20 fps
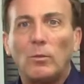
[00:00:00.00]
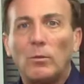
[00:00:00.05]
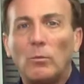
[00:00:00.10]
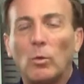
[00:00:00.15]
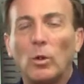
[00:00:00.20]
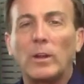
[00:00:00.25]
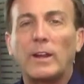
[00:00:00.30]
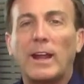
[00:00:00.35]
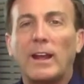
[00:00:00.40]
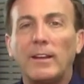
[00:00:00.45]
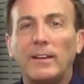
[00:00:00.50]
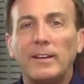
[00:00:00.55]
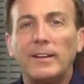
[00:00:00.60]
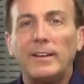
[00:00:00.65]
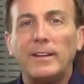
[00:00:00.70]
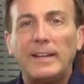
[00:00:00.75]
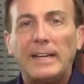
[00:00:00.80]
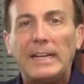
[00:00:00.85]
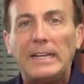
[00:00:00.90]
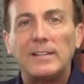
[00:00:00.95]
work out
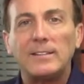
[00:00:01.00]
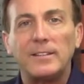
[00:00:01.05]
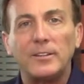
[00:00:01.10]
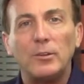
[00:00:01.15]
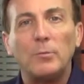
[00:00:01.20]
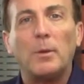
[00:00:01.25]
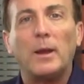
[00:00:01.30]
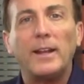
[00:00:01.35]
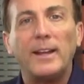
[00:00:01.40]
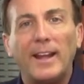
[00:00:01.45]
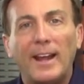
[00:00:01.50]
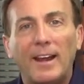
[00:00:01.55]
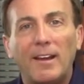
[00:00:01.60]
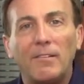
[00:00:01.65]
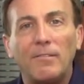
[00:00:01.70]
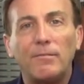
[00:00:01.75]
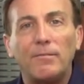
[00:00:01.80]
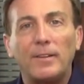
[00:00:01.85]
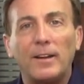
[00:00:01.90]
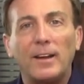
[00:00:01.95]
any kinks that you might
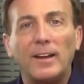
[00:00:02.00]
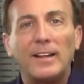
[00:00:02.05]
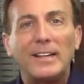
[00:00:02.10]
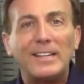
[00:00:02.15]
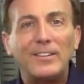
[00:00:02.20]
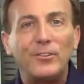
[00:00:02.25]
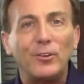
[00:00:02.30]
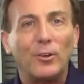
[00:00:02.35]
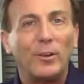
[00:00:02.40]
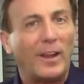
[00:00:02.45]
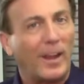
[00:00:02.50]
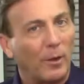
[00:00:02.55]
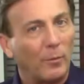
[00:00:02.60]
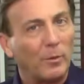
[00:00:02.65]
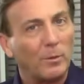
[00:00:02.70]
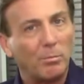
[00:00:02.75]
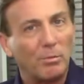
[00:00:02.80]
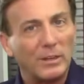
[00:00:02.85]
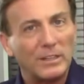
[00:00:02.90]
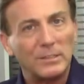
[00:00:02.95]
have in your hair
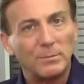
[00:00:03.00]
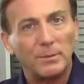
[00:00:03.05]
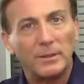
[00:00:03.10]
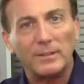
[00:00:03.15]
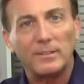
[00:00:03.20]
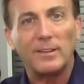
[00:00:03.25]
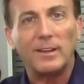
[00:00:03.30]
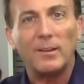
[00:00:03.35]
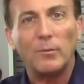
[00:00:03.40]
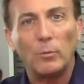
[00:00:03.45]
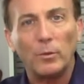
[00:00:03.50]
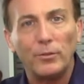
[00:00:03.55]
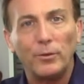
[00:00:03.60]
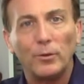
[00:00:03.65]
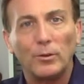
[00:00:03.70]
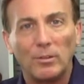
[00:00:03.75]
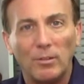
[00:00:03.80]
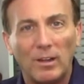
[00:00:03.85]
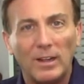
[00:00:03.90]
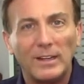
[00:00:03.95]
replacement and with
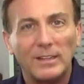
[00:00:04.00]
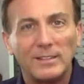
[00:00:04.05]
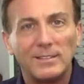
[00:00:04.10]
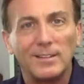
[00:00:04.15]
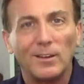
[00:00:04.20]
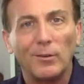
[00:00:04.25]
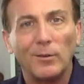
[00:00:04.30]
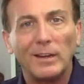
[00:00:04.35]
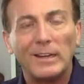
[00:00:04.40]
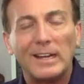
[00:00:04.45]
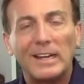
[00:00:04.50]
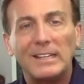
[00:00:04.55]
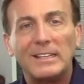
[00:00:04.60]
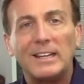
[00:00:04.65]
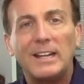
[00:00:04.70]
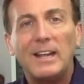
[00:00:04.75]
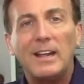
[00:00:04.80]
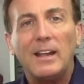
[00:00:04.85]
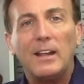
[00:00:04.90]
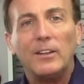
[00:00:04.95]
your clients, all right,
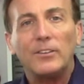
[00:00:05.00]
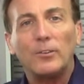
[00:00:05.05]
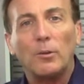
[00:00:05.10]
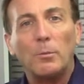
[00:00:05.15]
guys?